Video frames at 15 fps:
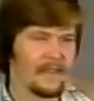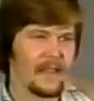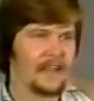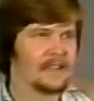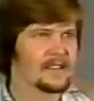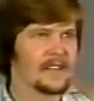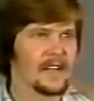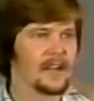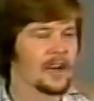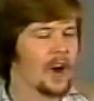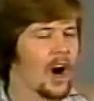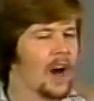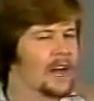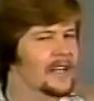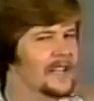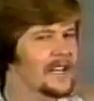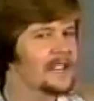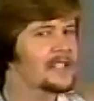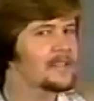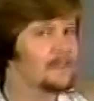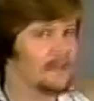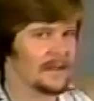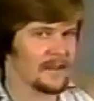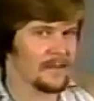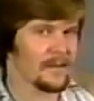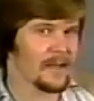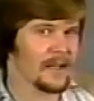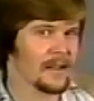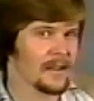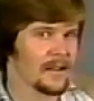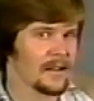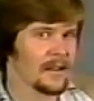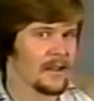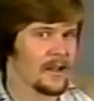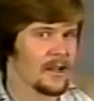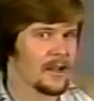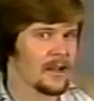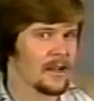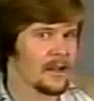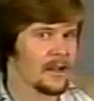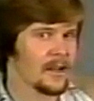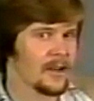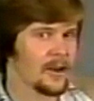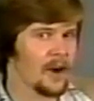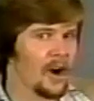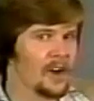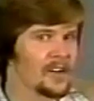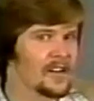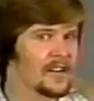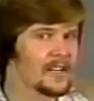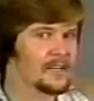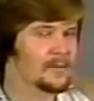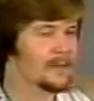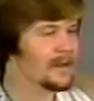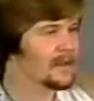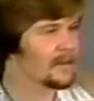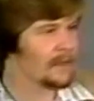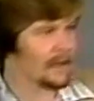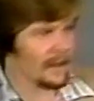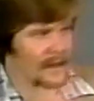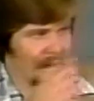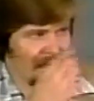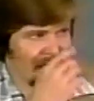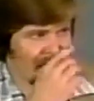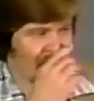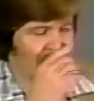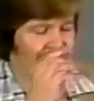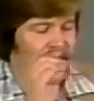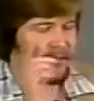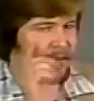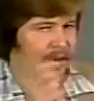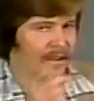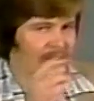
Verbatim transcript: he said, God did speak to me. God did speak to me. Just that very